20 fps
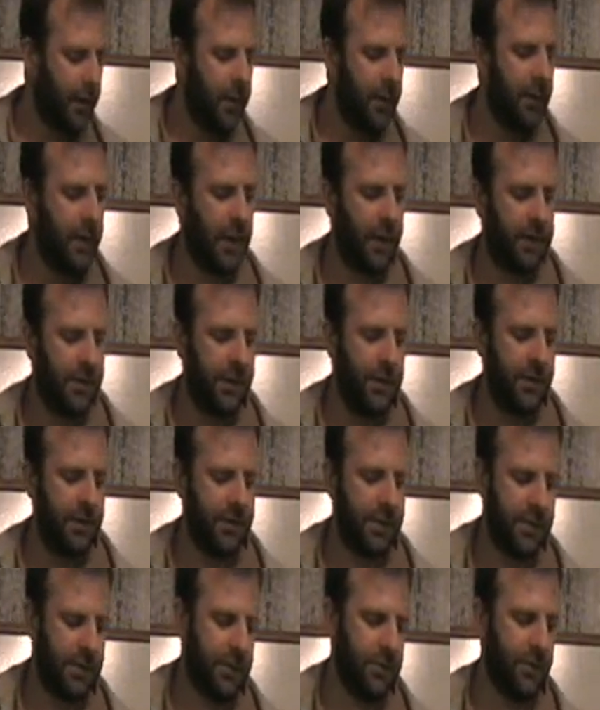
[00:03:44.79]
you have to
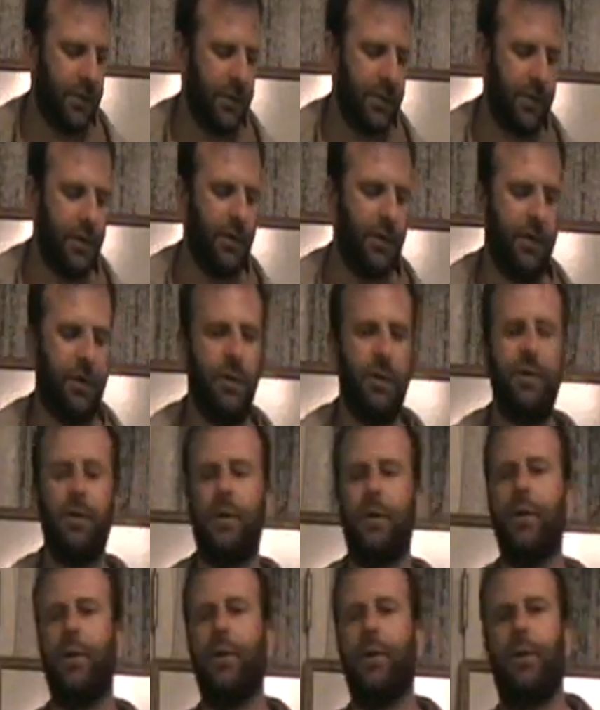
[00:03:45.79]
use this word go
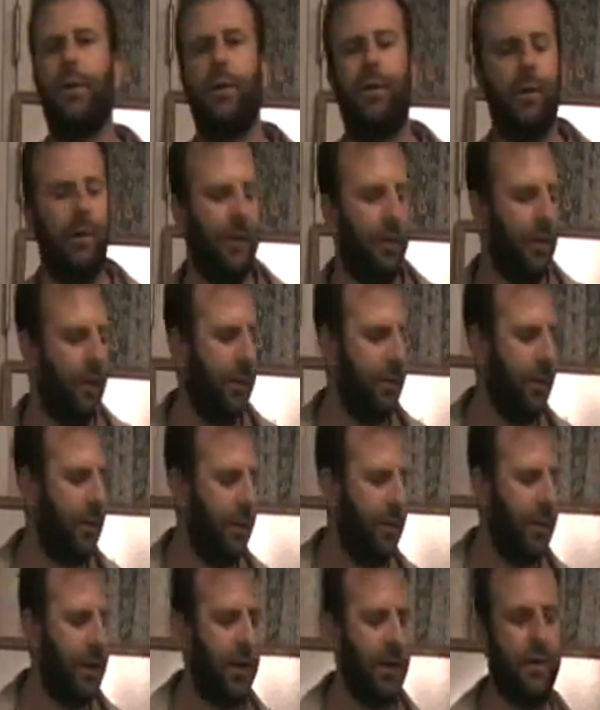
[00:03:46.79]
or gur
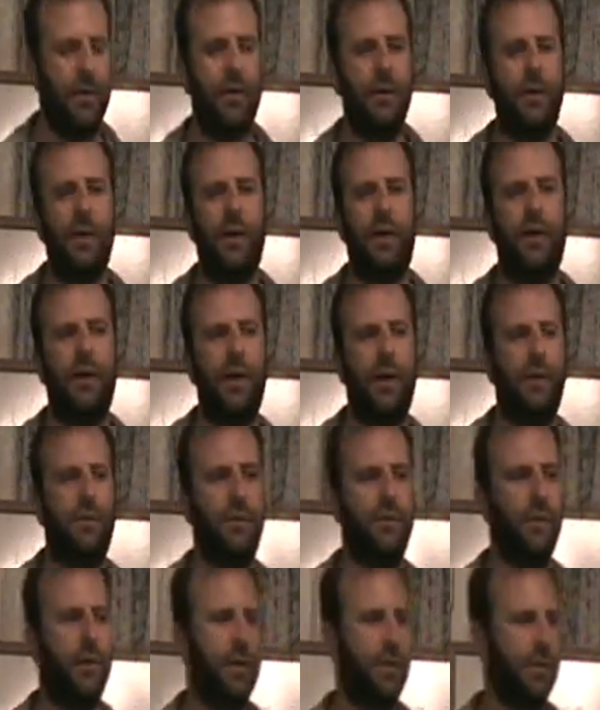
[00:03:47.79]
or nach or nar
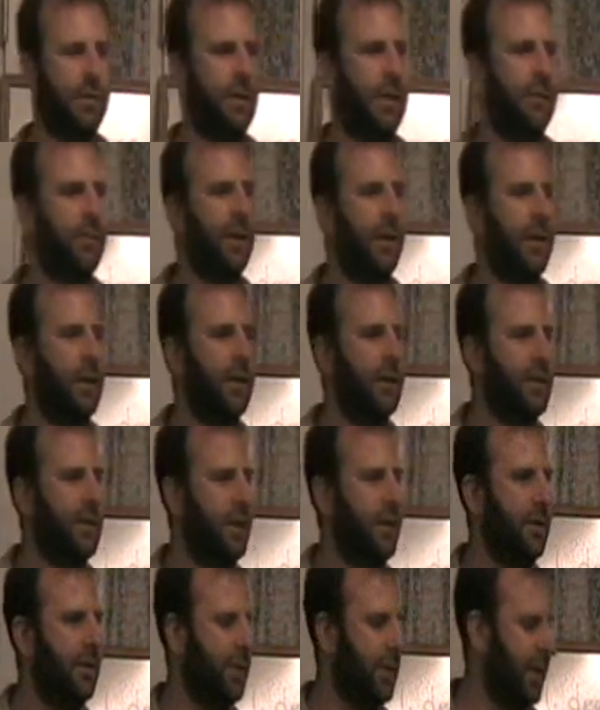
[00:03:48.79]
after it to say what it is
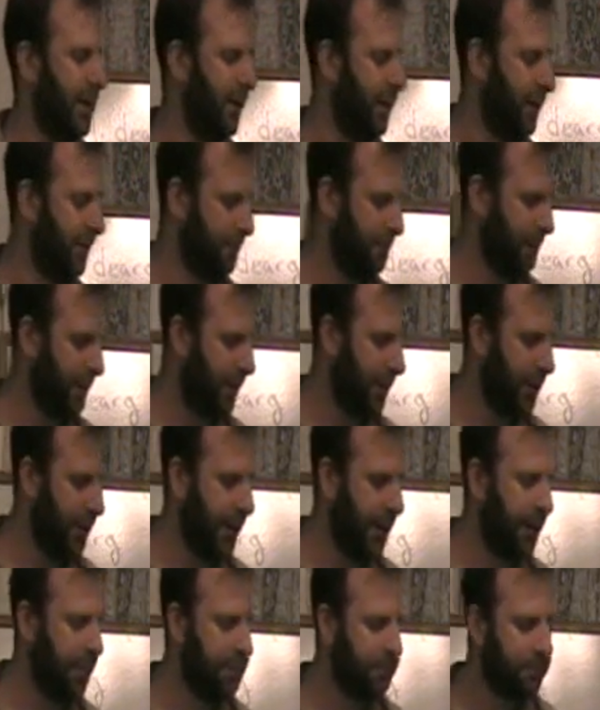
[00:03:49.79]
that you think,
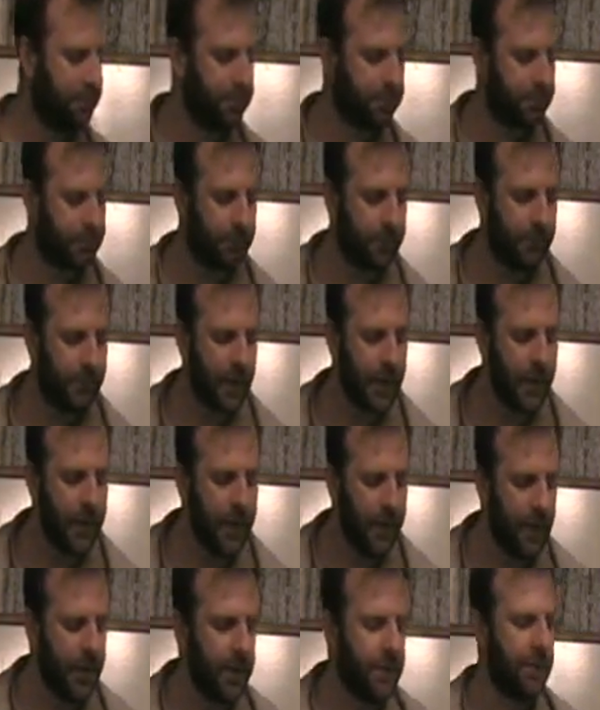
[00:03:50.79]
okay?
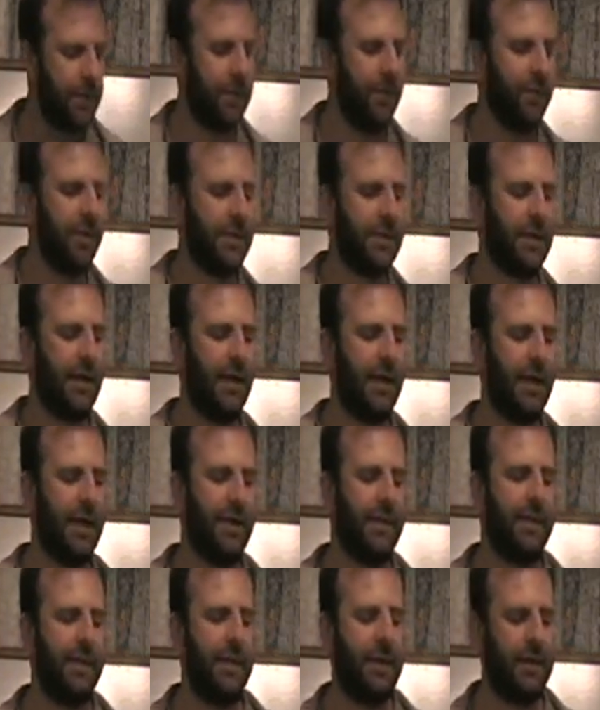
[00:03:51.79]
So if you want to say, I
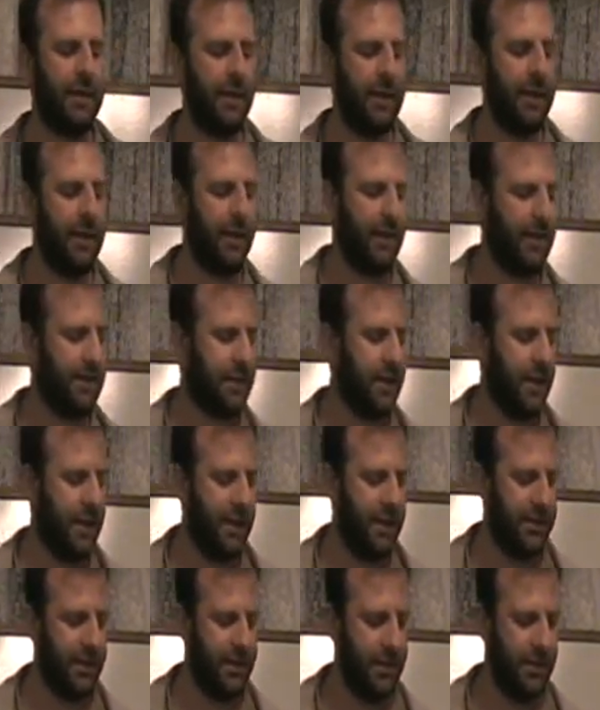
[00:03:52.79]
think that it is
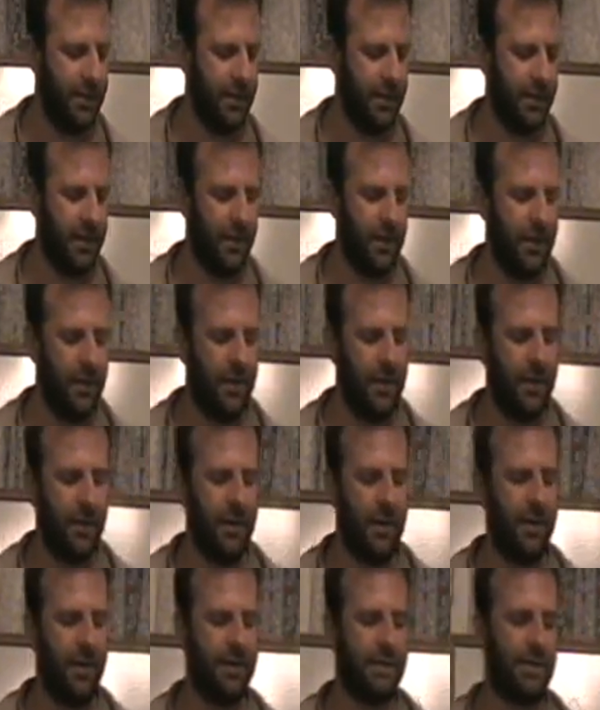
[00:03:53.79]
hot,
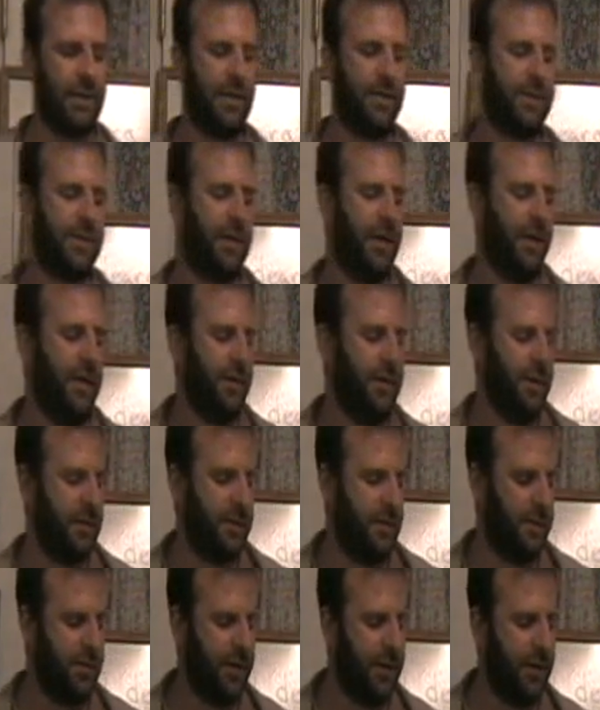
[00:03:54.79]
instead of saying
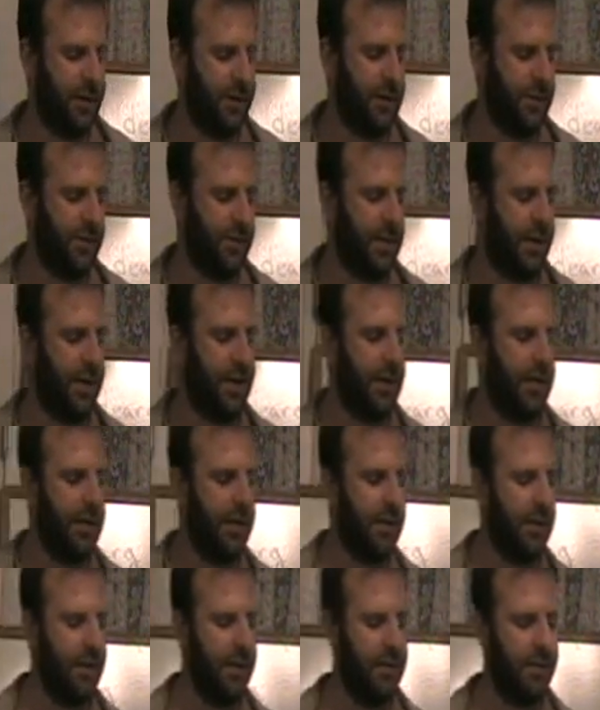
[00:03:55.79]
just ta she
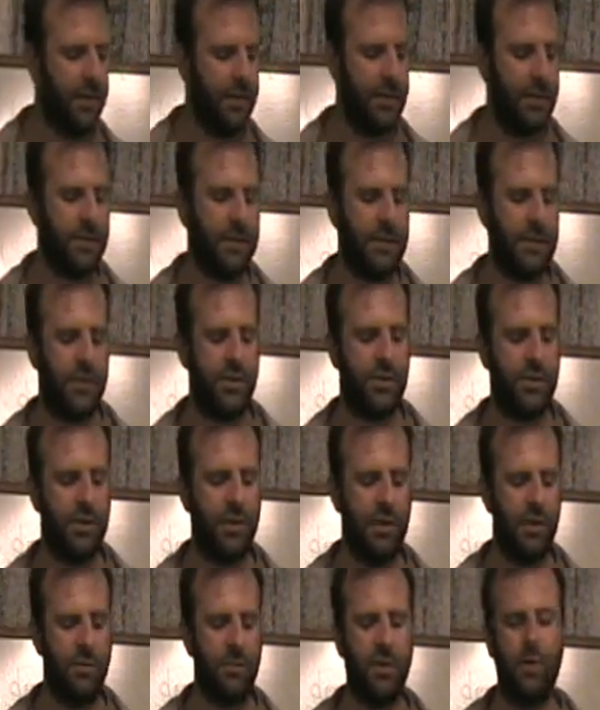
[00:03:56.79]
che, you have to say
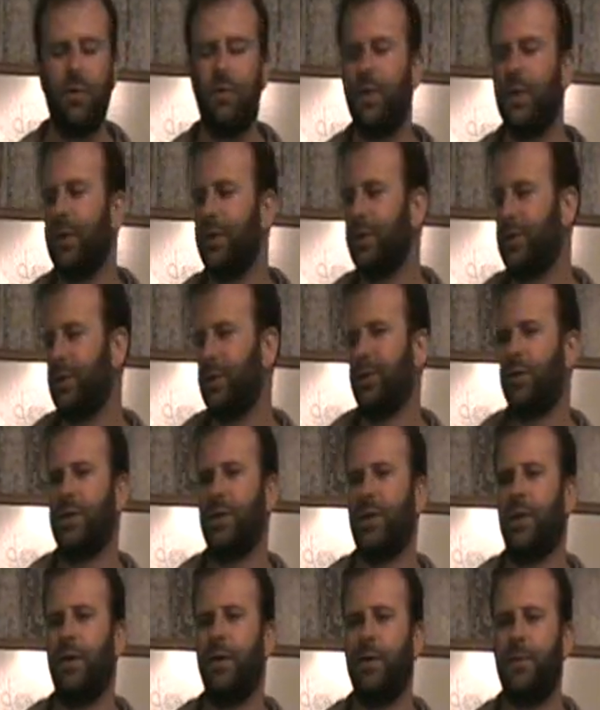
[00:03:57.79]
shilam gawil she
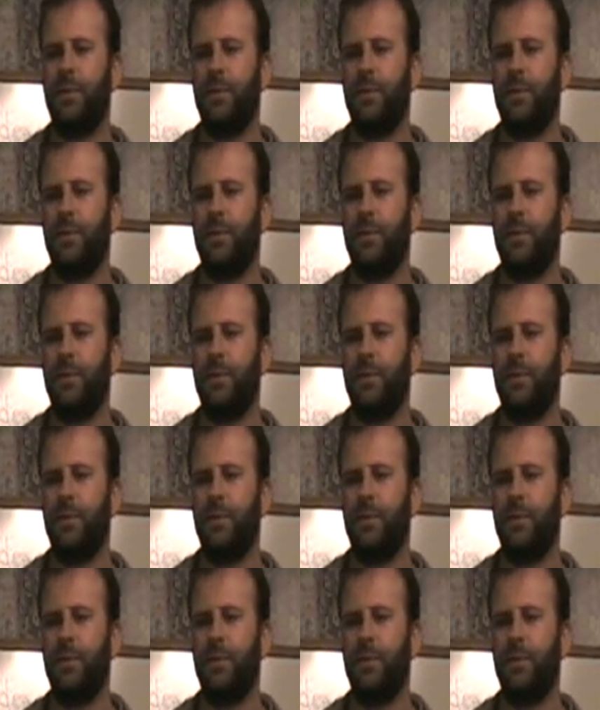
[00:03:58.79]
che.